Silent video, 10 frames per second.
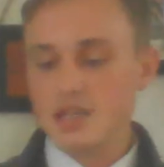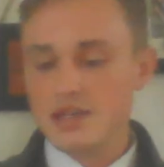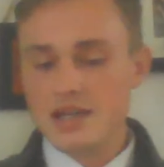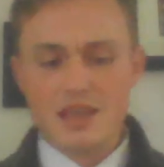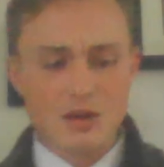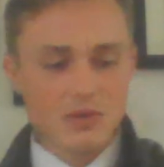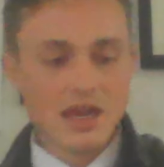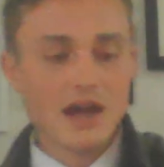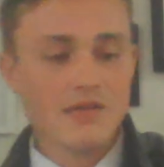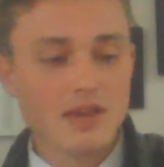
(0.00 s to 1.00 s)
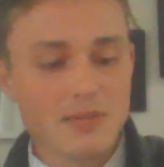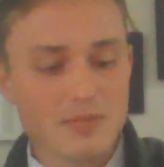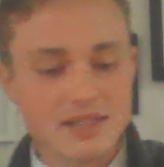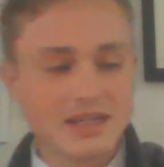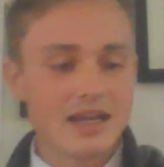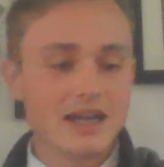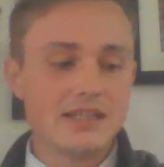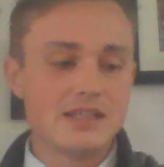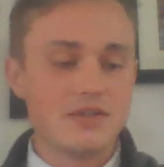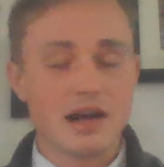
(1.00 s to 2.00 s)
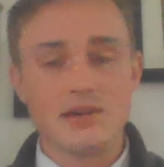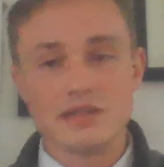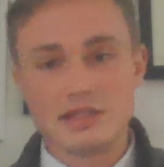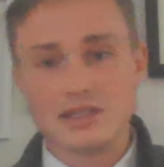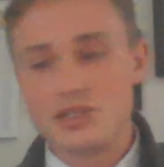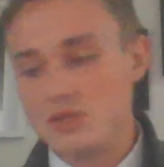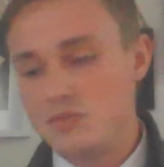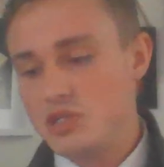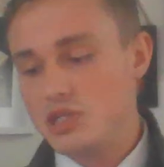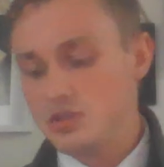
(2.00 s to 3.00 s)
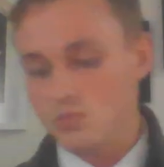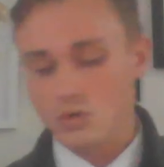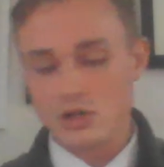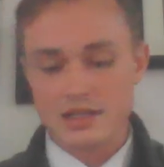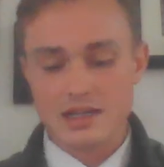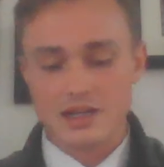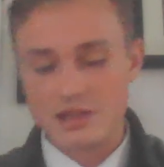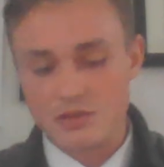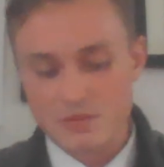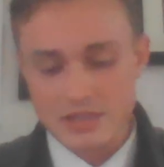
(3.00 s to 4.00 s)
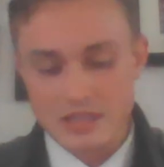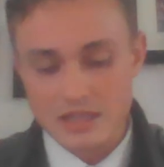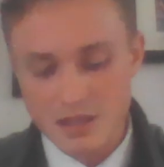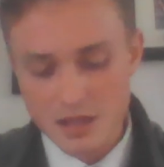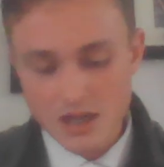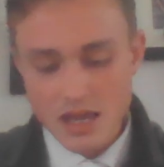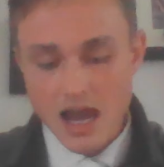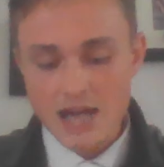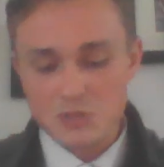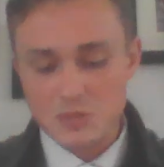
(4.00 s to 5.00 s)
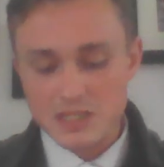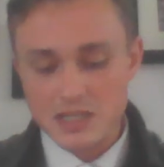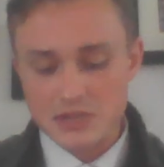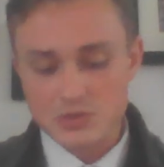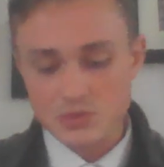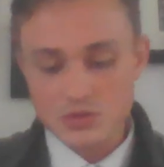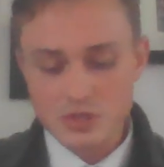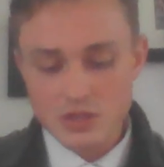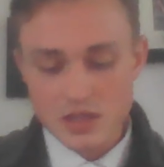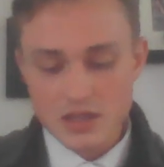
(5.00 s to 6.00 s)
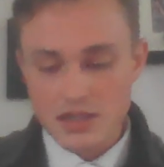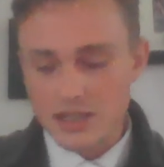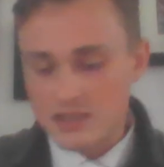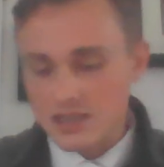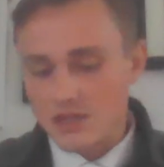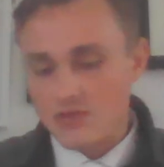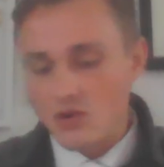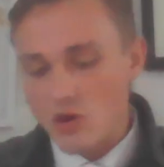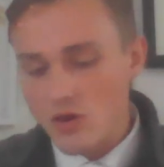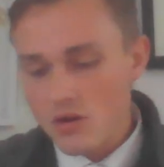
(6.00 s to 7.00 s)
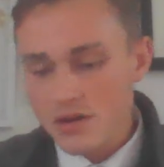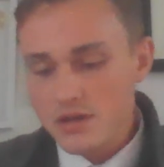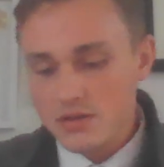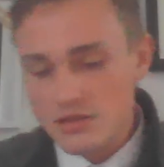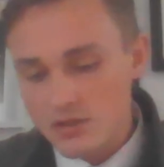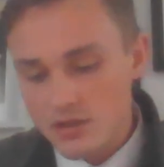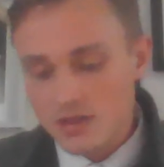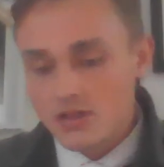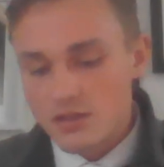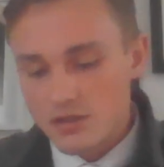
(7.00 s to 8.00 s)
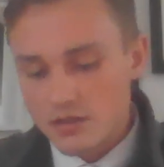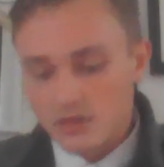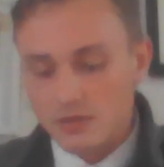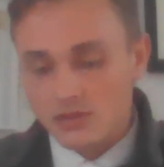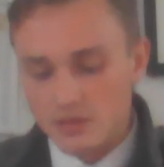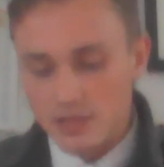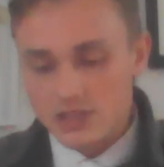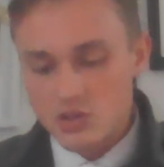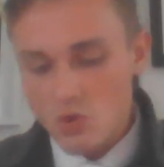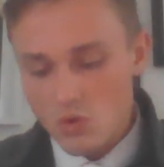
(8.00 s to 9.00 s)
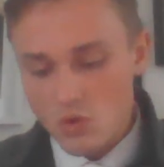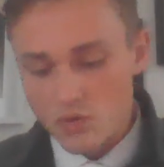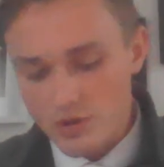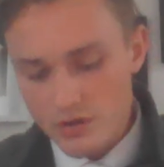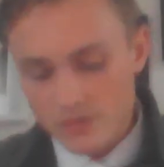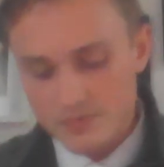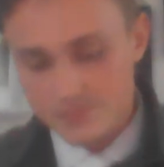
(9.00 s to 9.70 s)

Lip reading: Now that we have that basic idea of how ECG machines work and how they read action potentials inside of our heart, let's go over